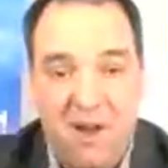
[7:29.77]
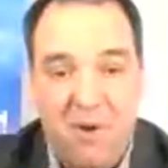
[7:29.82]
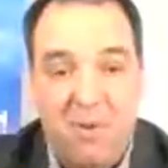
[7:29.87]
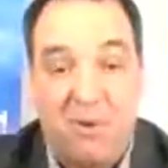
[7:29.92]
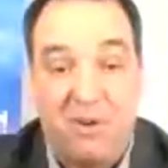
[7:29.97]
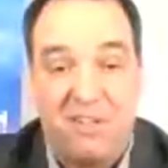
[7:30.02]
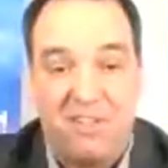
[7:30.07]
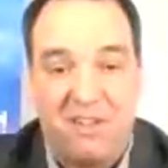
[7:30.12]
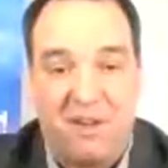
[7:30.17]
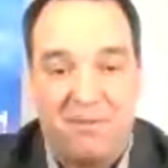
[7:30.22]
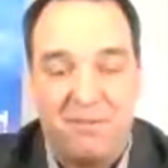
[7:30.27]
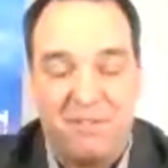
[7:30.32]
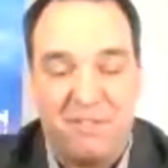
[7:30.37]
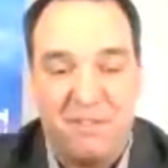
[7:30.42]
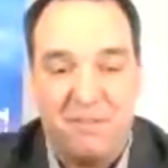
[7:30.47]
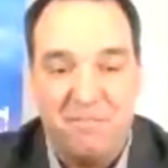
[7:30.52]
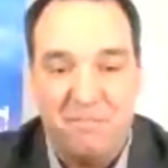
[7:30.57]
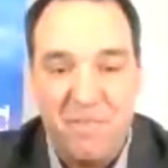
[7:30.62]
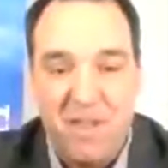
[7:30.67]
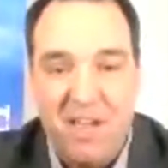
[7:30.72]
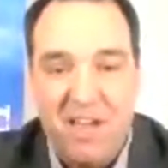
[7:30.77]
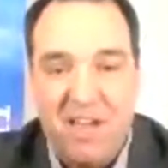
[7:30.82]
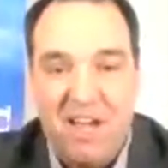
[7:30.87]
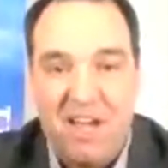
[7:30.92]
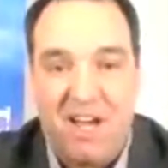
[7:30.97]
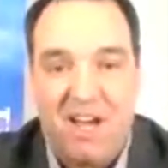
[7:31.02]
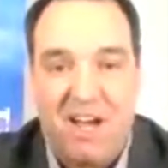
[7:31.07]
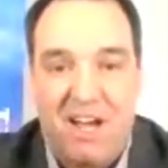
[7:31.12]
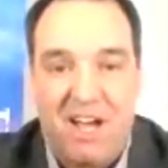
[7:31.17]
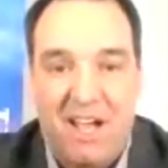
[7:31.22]
We're in a deficit,
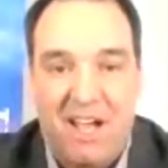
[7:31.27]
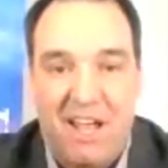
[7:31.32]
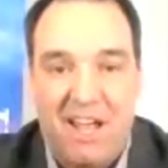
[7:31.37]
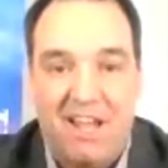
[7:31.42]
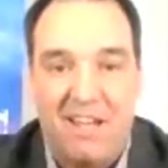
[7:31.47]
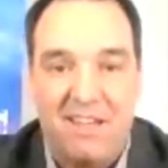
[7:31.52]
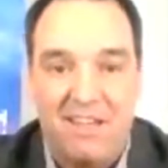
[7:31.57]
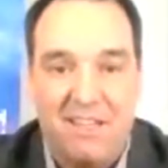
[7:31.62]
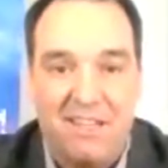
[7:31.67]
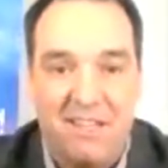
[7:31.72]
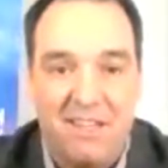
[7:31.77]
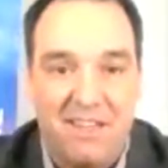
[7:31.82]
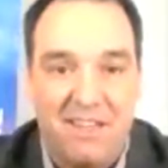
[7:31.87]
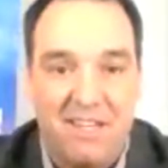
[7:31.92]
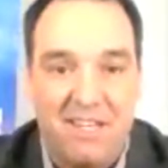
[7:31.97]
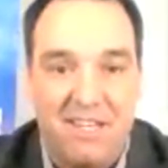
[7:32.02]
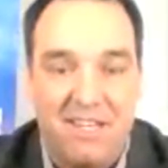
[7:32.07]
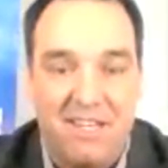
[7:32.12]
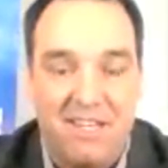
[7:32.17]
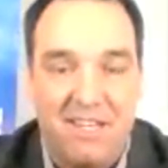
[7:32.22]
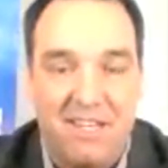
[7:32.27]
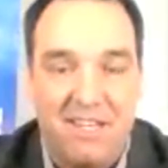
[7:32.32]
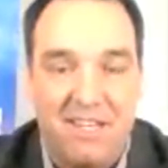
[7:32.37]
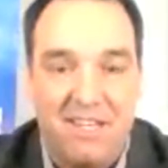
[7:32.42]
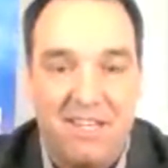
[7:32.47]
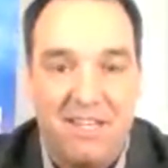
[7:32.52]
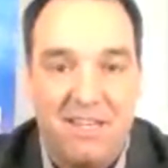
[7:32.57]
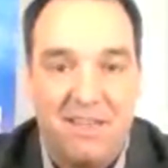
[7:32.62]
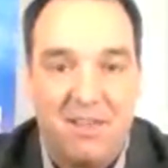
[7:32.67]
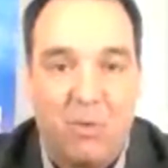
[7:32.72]
and the
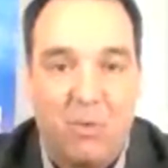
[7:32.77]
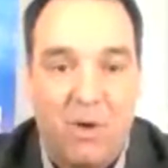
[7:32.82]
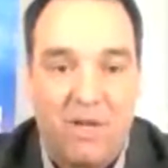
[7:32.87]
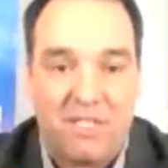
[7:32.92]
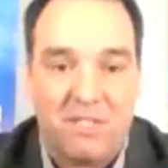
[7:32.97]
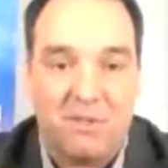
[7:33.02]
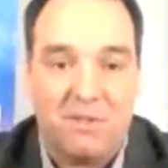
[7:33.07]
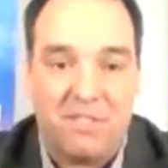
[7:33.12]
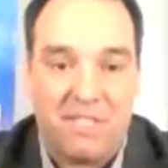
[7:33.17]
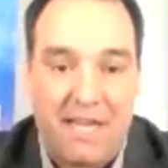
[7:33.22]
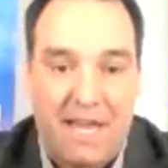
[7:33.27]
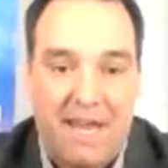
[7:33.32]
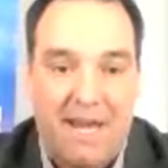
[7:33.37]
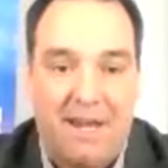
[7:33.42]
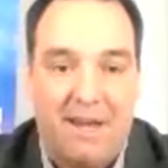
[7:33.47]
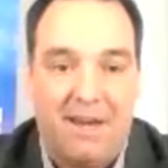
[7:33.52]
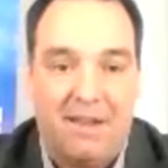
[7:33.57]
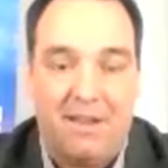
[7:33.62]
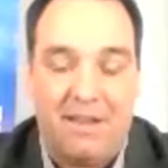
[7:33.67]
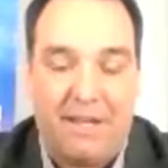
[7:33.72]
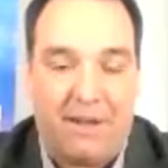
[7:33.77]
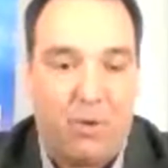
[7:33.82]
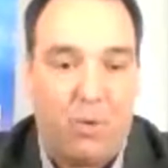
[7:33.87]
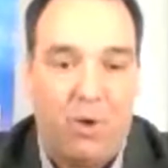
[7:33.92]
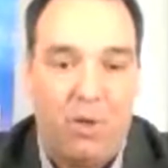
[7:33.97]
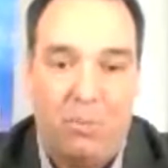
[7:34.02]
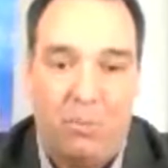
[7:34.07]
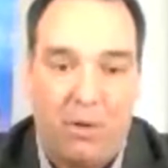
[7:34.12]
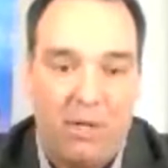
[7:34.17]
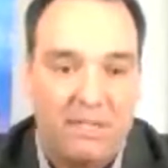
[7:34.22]
Western Canada, like
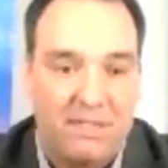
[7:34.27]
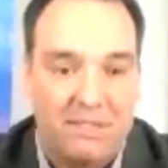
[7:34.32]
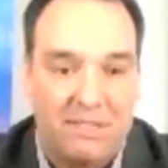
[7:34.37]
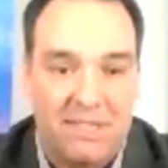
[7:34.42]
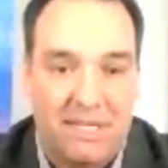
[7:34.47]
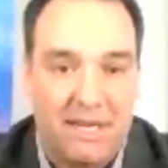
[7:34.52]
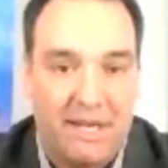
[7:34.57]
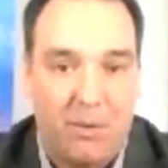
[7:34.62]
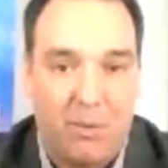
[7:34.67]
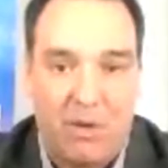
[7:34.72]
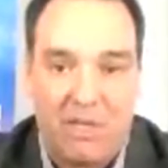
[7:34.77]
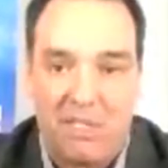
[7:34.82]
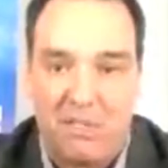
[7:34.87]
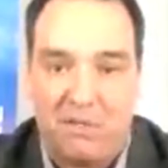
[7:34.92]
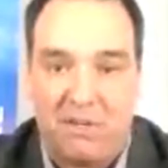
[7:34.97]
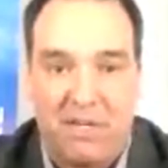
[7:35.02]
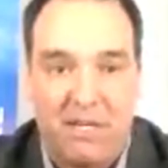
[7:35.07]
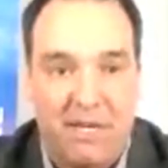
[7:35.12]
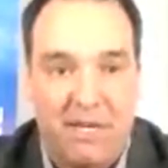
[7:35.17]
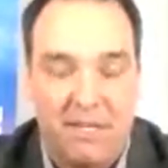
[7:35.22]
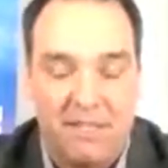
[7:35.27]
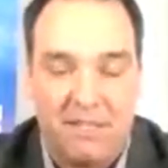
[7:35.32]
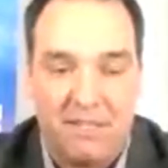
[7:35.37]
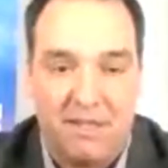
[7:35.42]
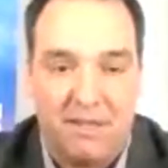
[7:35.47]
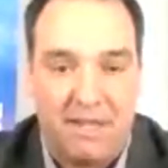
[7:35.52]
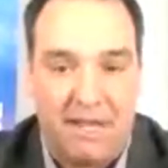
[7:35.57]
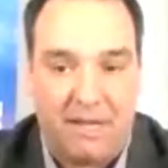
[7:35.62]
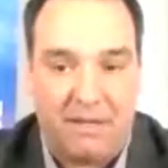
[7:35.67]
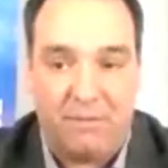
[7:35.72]
oil prices today, Western Canadian
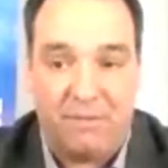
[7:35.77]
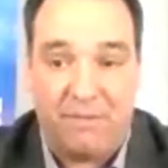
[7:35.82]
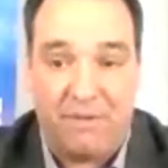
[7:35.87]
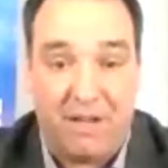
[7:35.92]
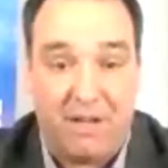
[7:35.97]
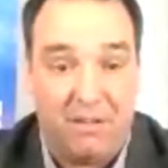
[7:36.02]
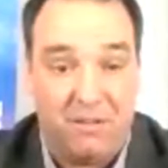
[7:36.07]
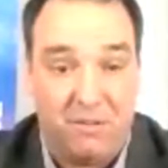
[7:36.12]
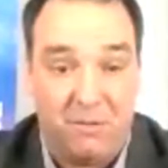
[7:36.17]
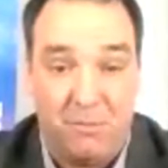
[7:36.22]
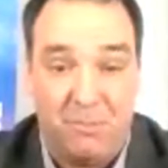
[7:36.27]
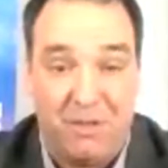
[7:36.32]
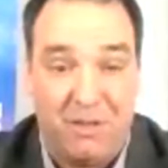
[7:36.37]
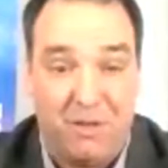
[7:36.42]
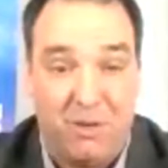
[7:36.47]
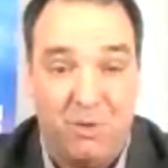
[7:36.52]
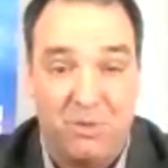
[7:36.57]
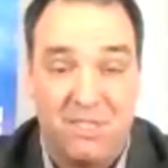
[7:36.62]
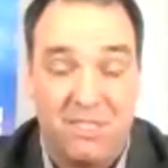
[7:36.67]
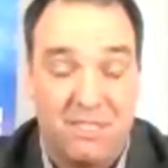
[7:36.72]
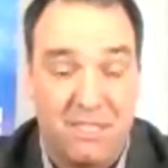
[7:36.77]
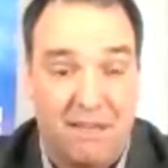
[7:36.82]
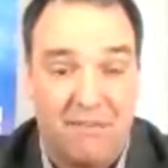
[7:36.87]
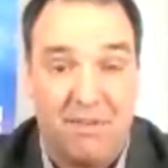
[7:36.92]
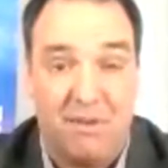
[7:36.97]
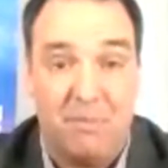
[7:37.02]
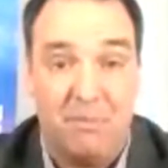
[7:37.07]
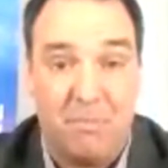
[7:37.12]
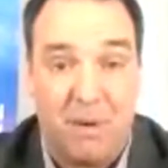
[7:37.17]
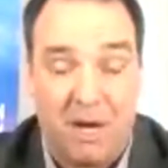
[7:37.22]
Select fell to below
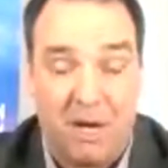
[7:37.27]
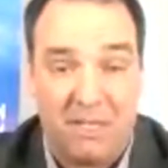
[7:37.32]
$7.